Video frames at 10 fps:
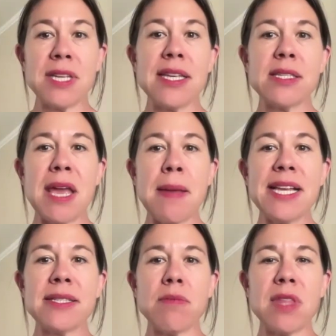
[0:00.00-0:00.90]
And this may be
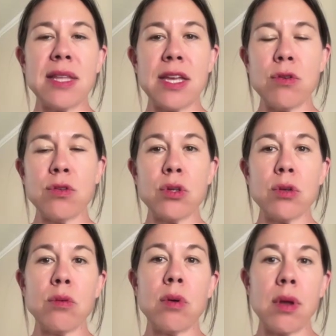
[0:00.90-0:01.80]
something that you
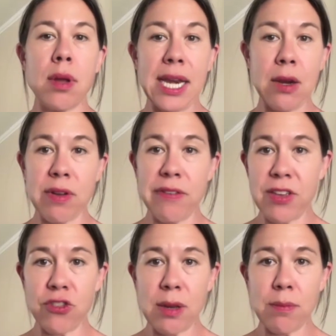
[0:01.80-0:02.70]
do in a
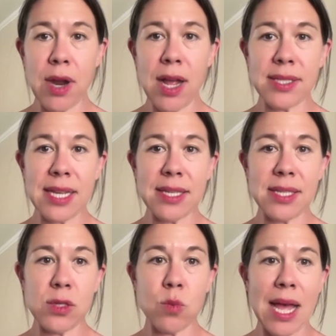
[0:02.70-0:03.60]
revision process
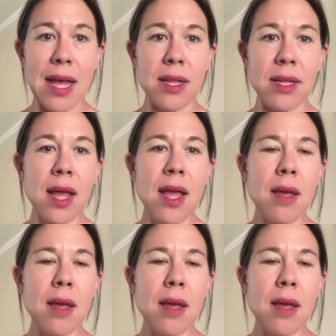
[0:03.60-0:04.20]
as well.